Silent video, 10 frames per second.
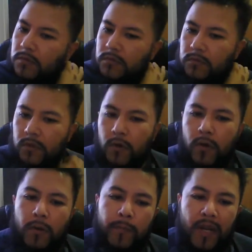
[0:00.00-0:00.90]

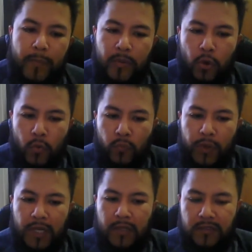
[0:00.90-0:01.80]
So a lot of people don't
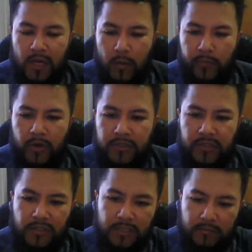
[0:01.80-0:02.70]
read the entire verse;
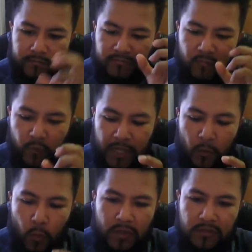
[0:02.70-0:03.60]
they just read
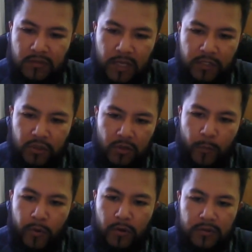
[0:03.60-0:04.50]
one section of the
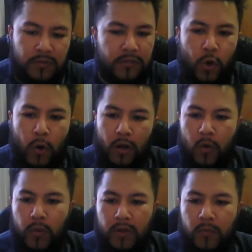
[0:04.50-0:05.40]
verse and just go
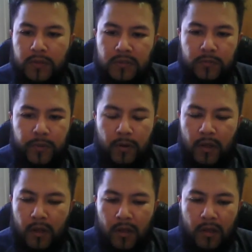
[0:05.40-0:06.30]
along with it, which is
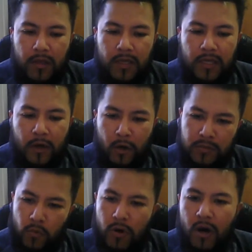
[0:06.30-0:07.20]
it can
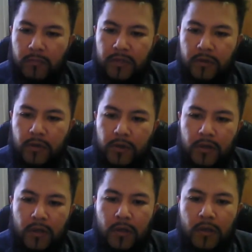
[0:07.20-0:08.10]
cause more harm than good.
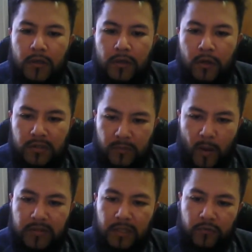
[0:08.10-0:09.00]
Because the
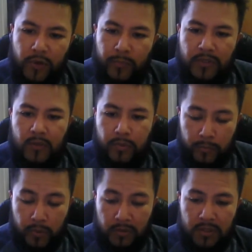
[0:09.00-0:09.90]
Bible says read precept
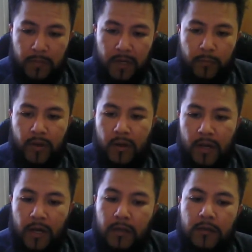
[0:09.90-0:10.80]
upon precept, line upon line.